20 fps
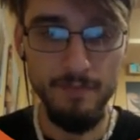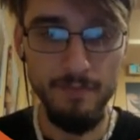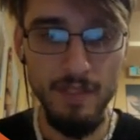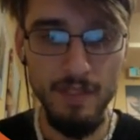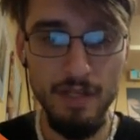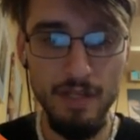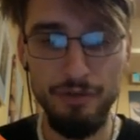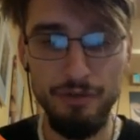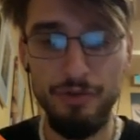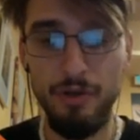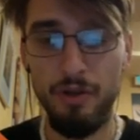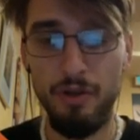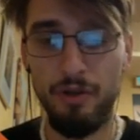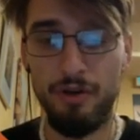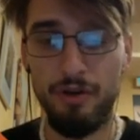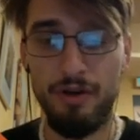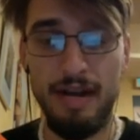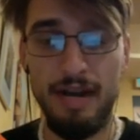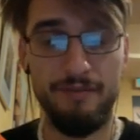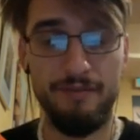you no
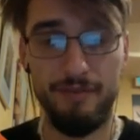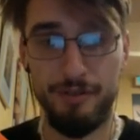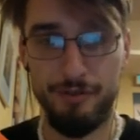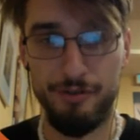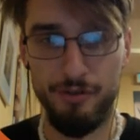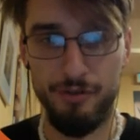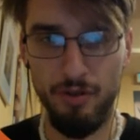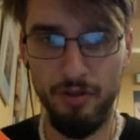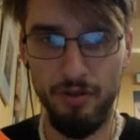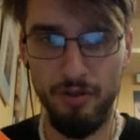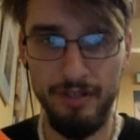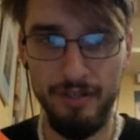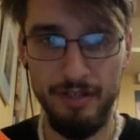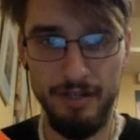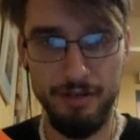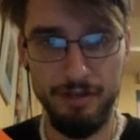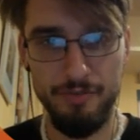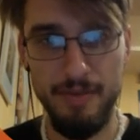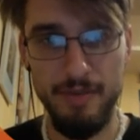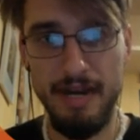longer have control of it,
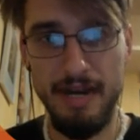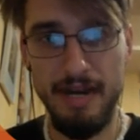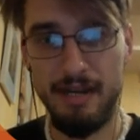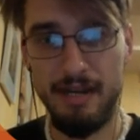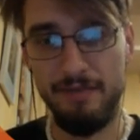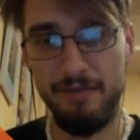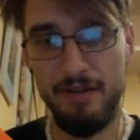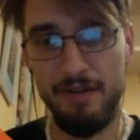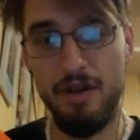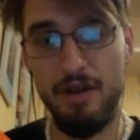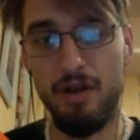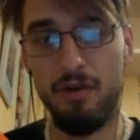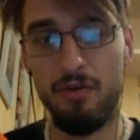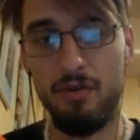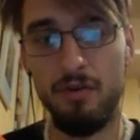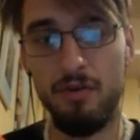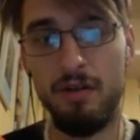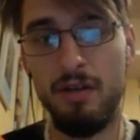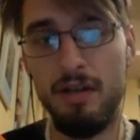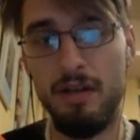and you may not even
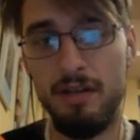know